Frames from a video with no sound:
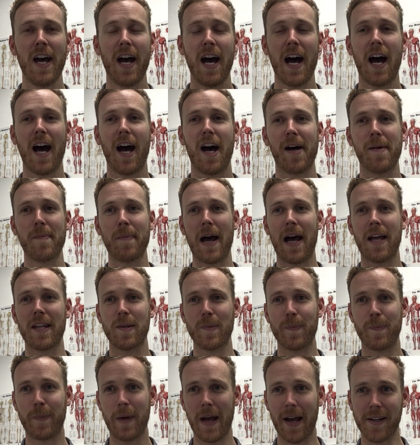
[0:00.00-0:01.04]
and the
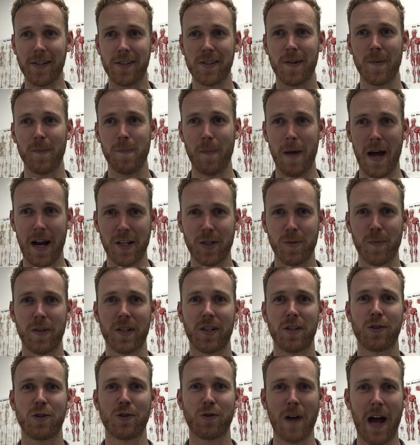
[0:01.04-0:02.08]
best
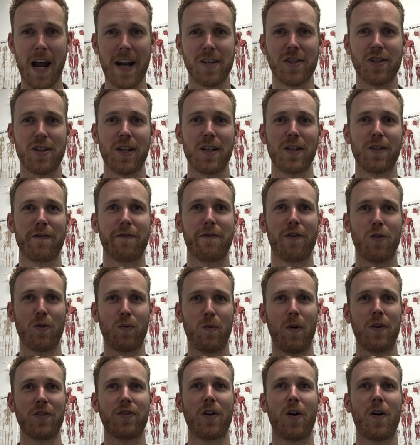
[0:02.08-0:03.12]
management strategies for
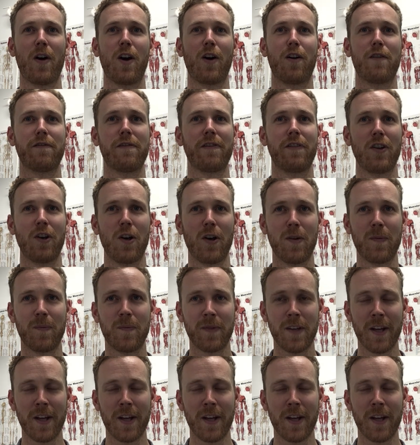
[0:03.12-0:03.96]
what's going on for you.